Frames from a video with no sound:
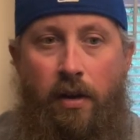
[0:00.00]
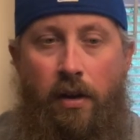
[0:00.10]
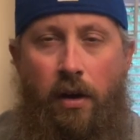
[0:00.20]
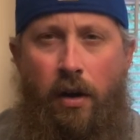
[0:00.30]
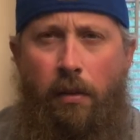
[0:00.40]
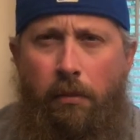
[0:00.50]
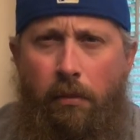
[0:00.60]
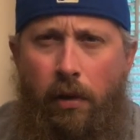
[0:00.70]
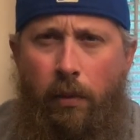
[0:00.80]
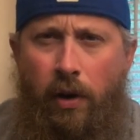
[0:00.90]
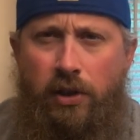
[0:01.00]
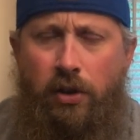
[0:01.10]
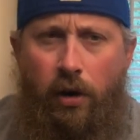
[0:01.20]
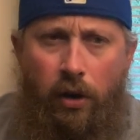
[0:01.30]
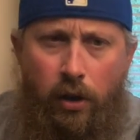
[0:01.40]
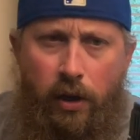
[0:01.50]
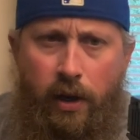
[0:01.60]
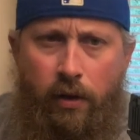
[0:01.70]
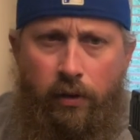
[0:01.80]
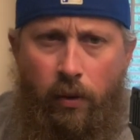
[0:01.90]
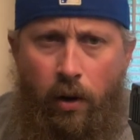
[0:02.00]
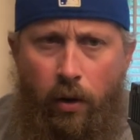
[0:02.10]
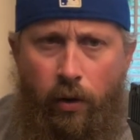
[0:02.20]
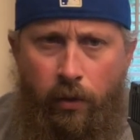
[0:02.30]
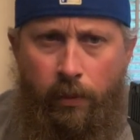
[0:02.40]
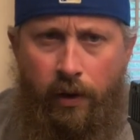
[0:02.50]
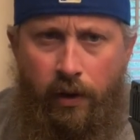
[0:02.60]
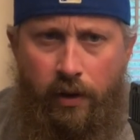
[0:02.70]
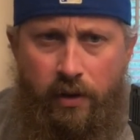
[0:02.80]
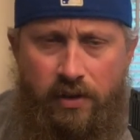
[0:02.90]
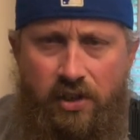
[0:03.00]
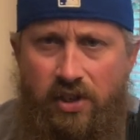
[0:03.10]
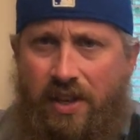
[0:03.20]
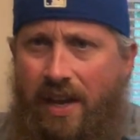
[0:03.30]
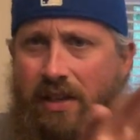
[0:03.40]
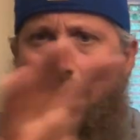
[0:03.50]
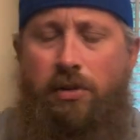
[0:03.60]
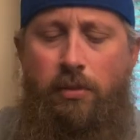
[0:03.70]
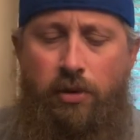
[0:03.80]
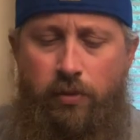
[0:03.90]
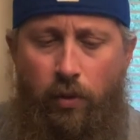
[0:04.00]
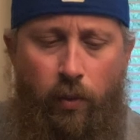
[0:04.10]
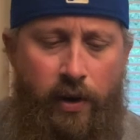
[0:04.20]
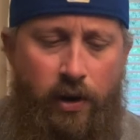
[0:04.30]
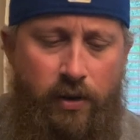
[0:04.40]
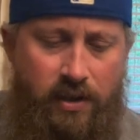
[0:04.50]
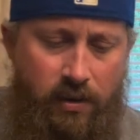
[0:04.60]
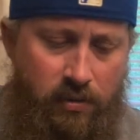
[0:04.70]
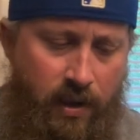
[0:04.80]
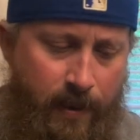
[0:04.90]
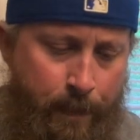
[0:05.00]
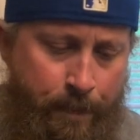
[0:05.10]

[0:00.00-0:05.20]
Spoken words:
And when I started looking, I was like, well, hold on a minute. It just takes up so much more window, it seems like.